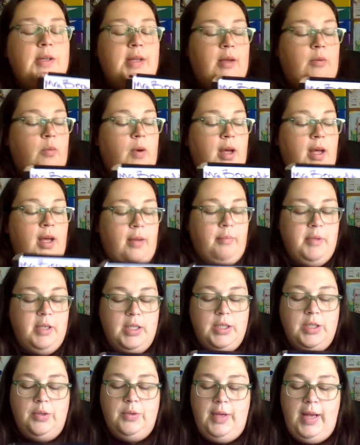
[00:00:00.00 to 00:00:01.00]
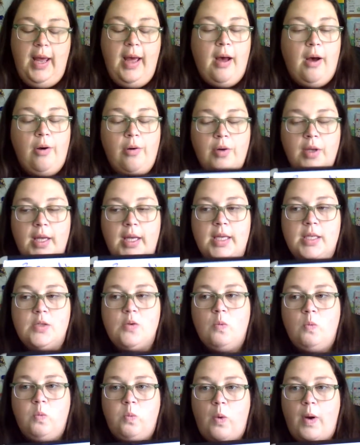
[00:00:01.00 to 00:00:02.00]
then what I'm going to do now is
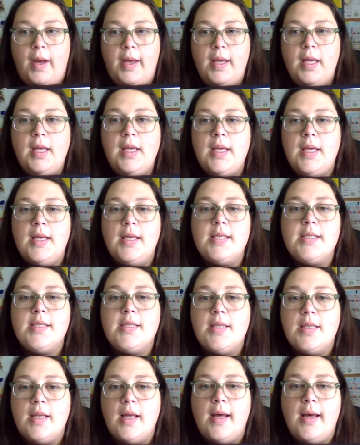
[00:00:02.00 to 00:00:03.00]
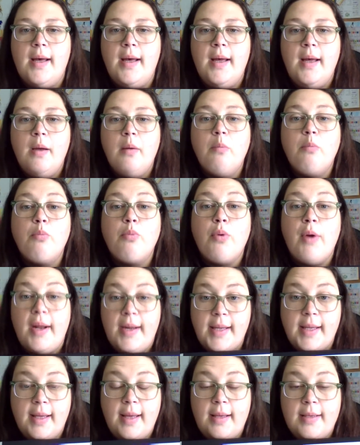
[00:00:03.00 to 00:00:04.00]
what is the
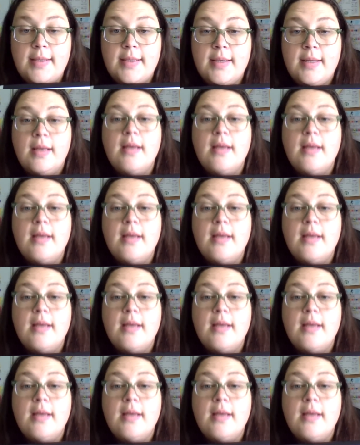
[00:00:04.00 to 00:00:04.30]
predicate?